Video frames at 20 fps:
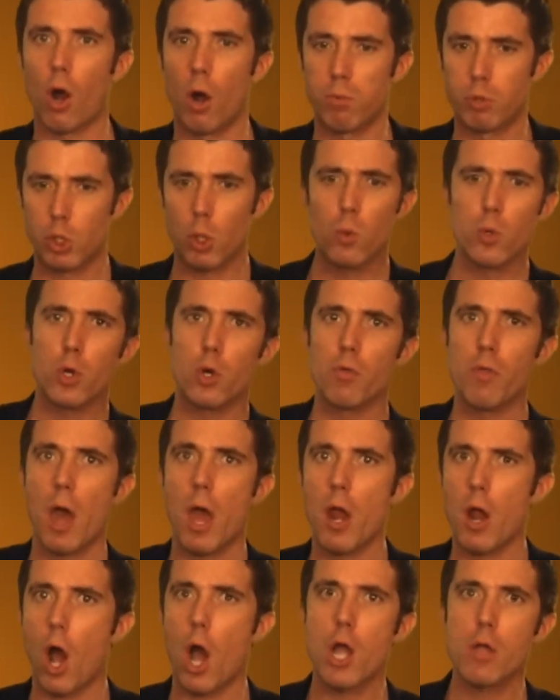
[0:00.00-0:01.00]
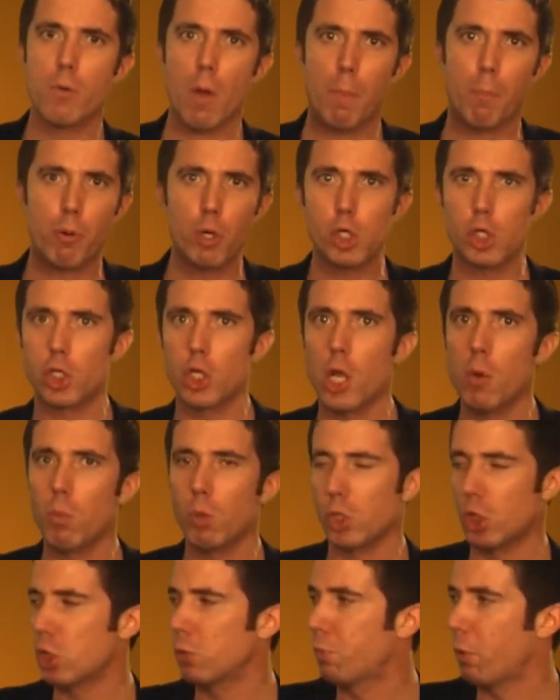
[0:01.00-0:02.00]
I'm showing her that I appreciate
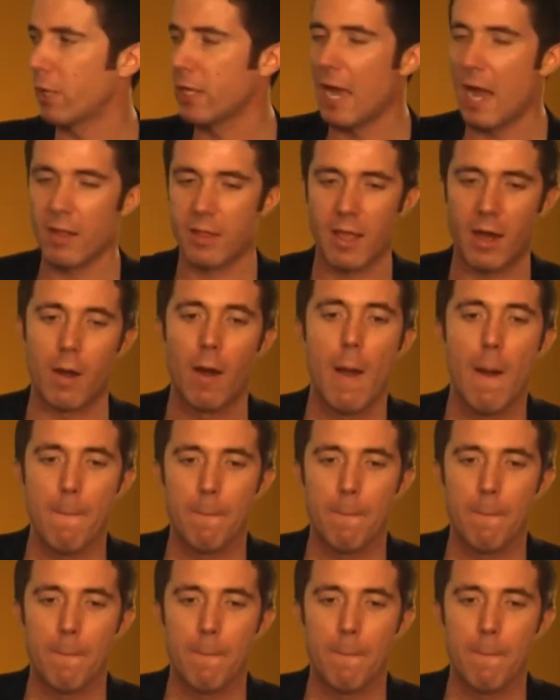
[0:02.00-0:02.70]
what she's putting out there.